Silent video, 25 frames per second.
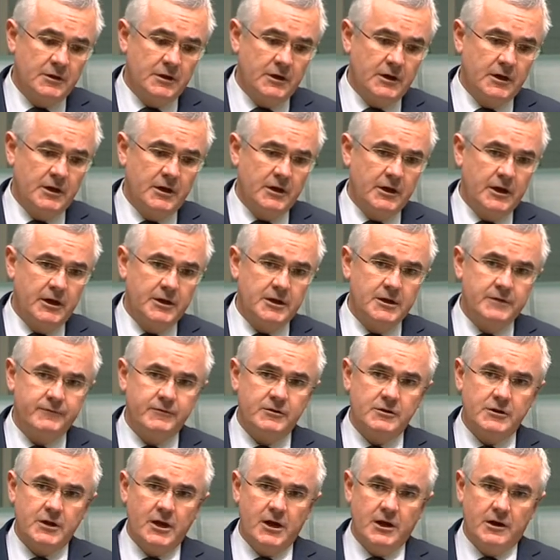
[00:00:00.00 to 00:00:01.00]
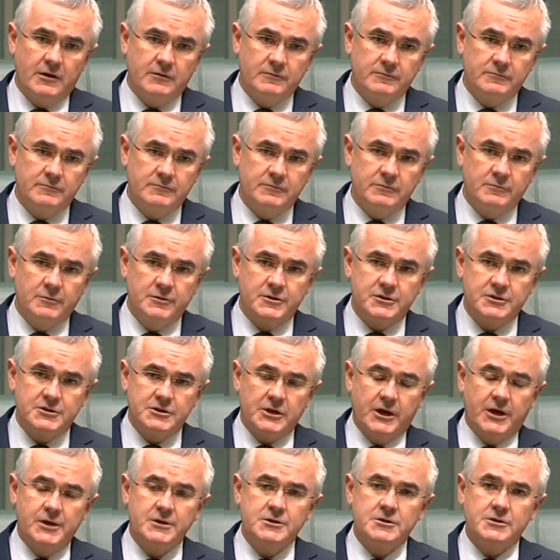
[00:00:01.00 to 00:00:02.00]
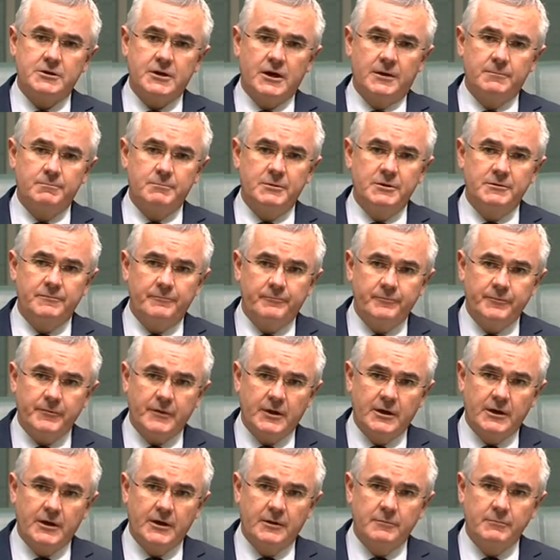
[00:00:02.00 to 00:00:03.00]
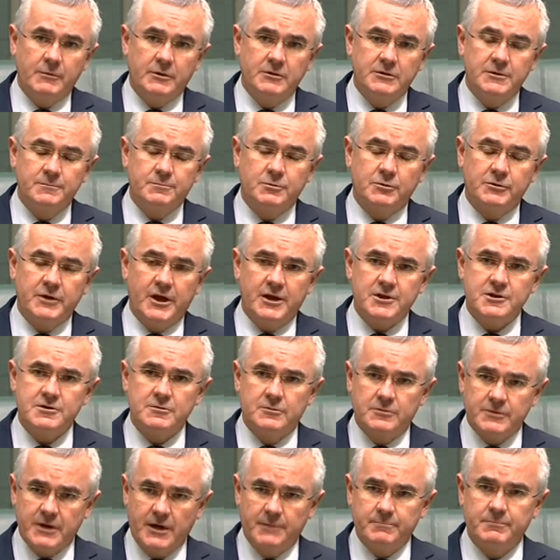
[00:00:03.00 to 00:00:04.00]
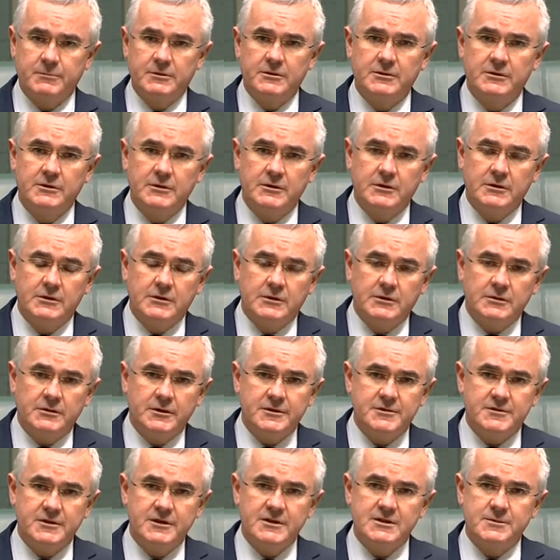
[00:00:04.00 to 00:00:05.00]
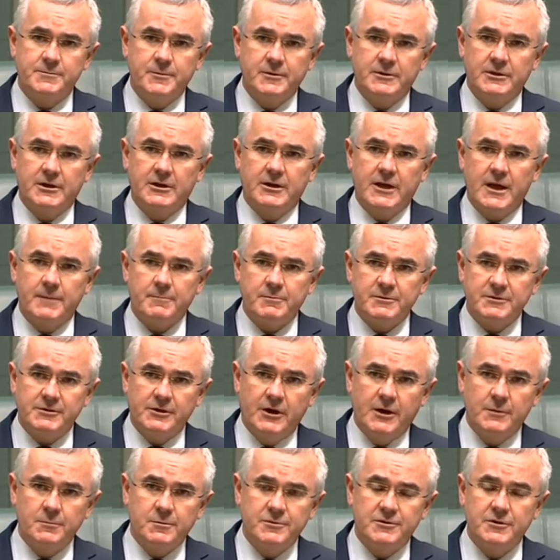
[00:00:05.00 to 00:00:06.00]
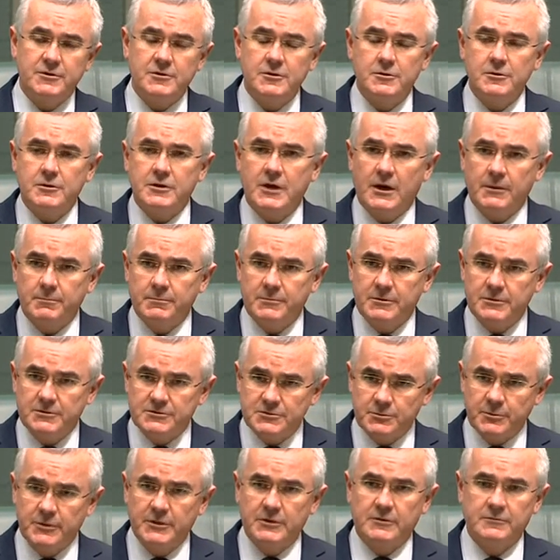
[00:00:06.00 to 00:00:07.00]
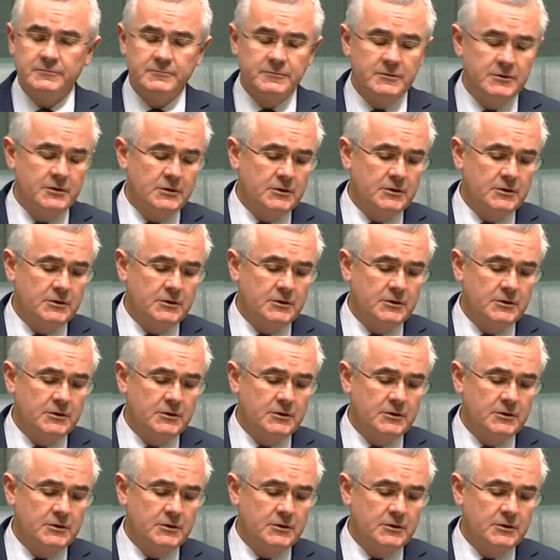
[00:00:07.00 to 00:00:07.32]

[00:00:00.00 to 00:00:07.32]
And even now, with a change of government, a Liberal national government, there seems to be little appetite with the new government as well.